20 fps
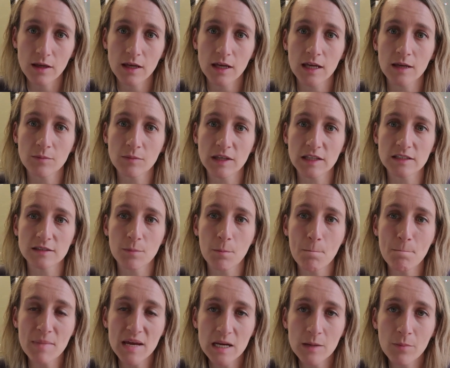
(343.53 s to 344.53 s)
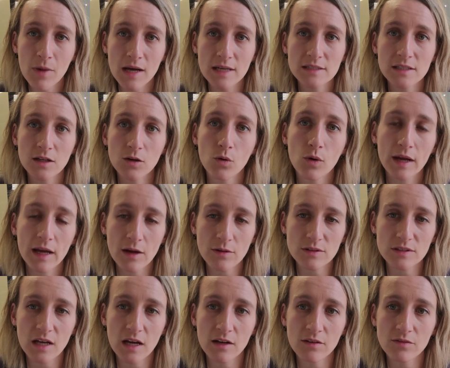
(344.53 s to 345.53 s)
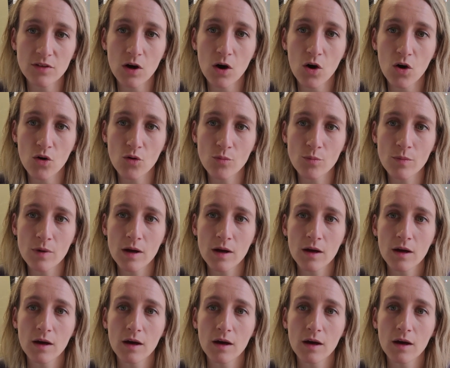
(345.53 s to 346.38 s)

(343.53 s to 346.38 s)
It means minimizing going outside of the home